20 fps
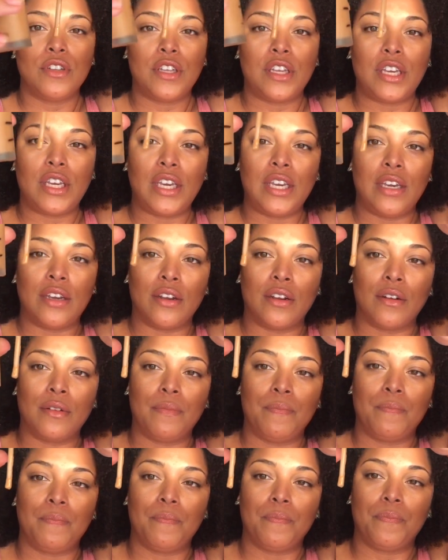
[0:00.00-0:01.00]

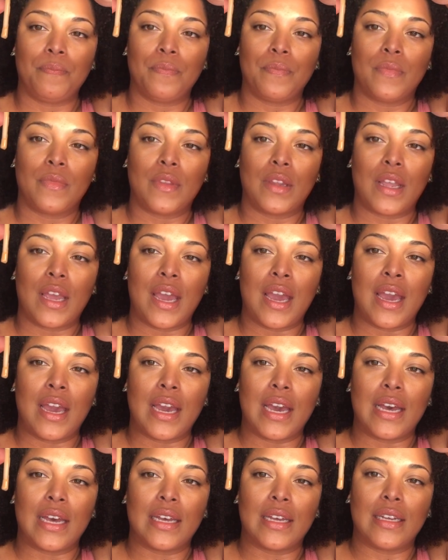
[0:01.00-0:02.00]
here,
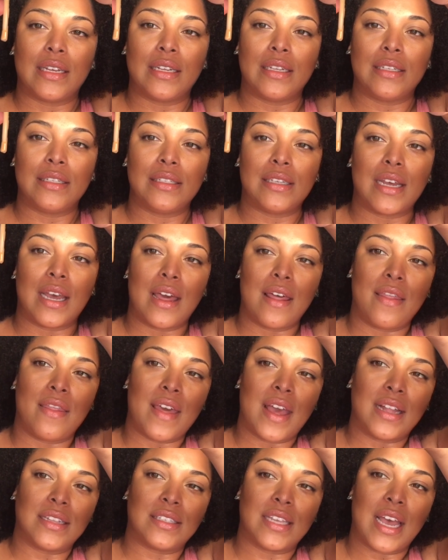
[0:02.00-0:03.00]
and
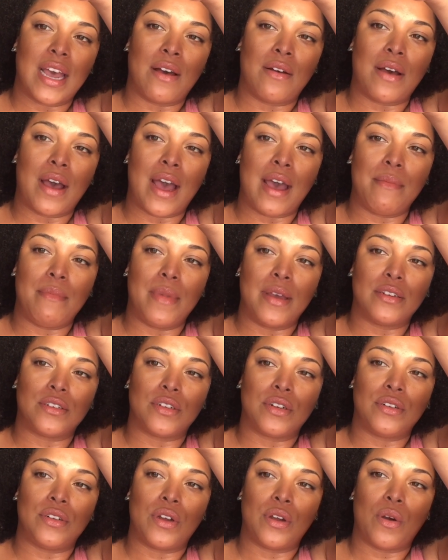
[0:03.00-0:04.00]
that's how I
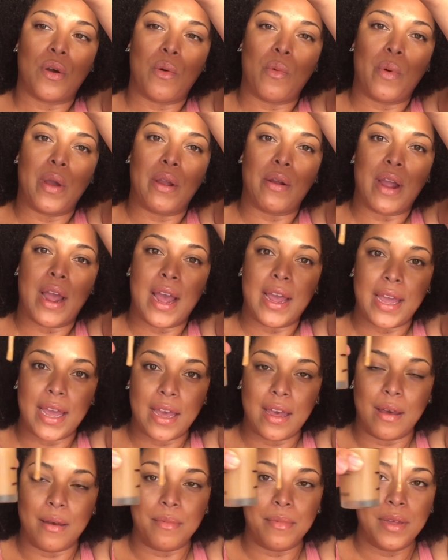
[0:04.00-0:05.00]
measured where I
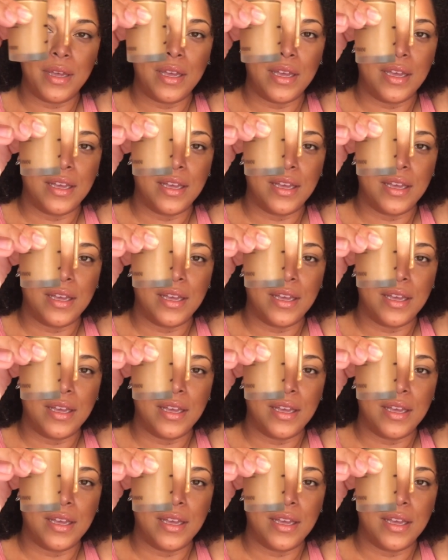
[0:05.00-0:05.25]
am.